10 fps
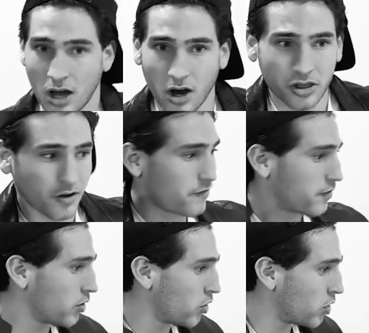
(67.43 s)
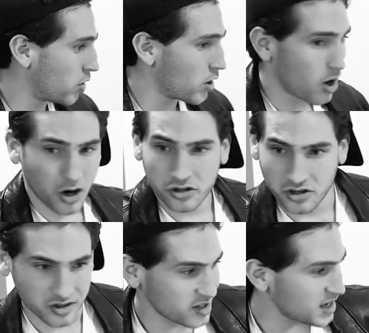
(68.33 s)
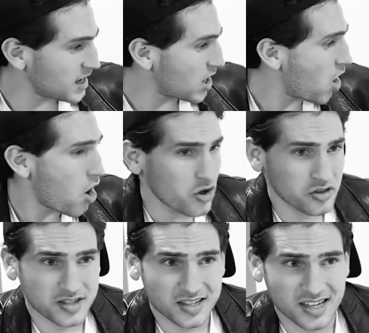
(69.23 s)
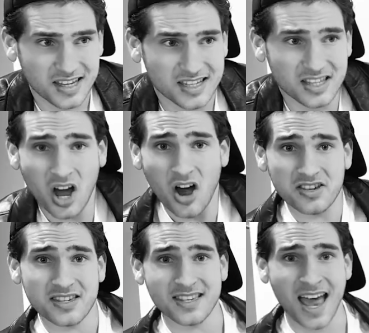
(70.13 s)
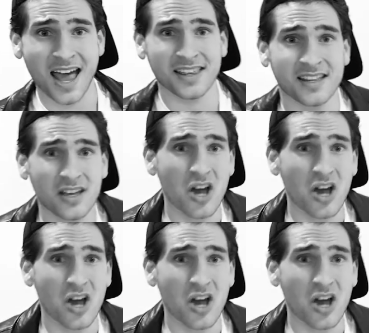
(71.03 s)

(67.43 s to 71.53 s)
On the floor, on your knee, unseated, standing,